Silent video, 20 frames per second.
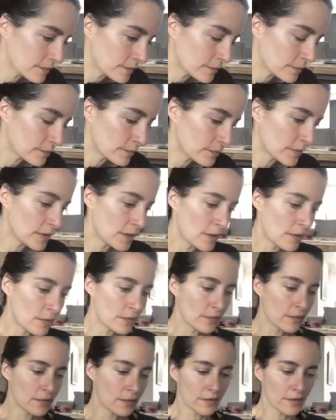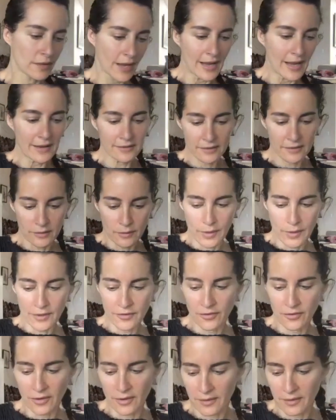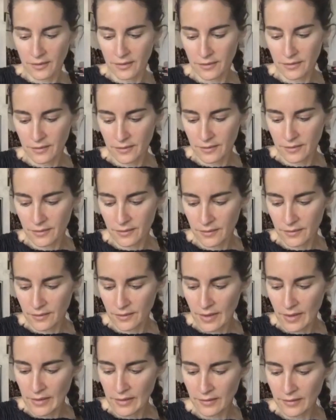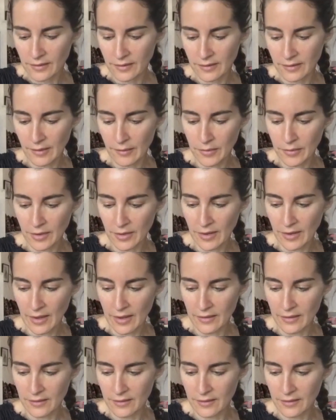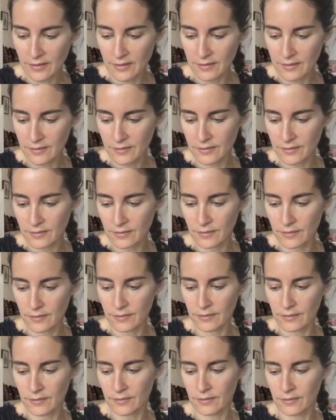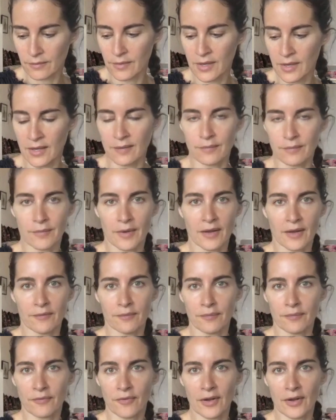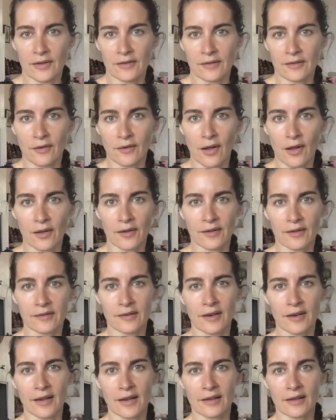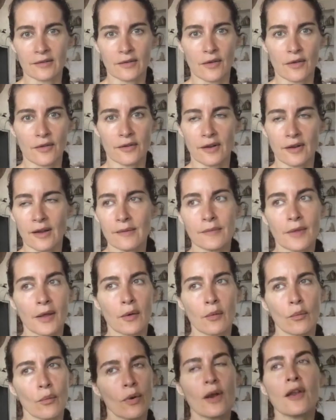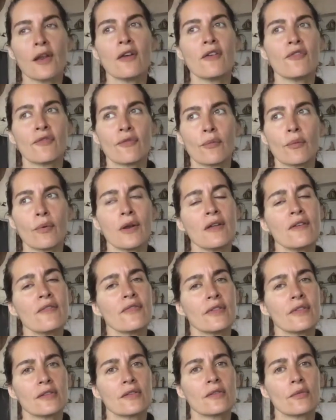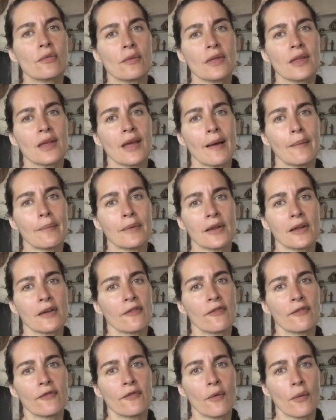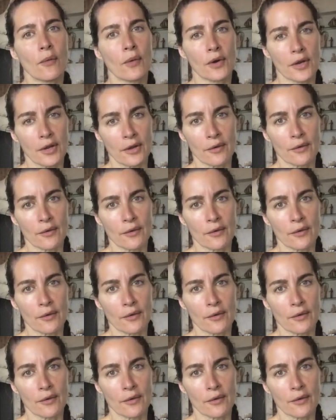to ask the question, and this is something that my friends and colleagues and I ask all the time, like, what if this is really happening for you?